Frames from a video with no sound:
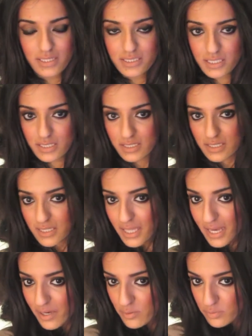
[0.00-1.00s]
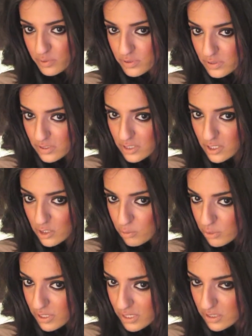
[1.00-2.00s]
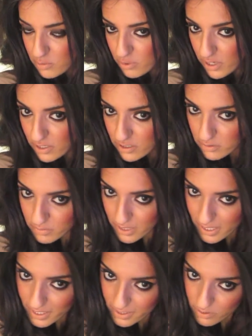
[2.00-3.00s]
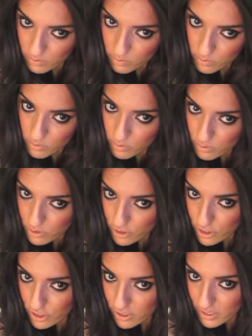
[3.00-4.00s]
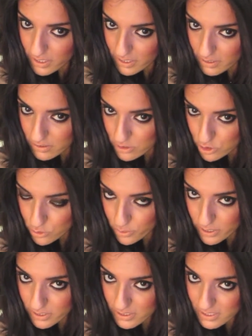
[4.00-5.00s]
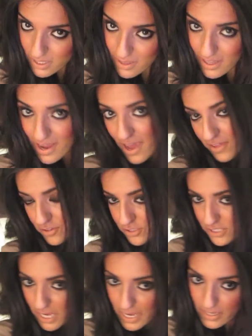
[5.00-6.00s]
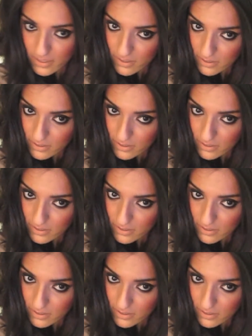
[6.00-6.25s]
take the clamp, put it at the bottom, and curl it towards the other side.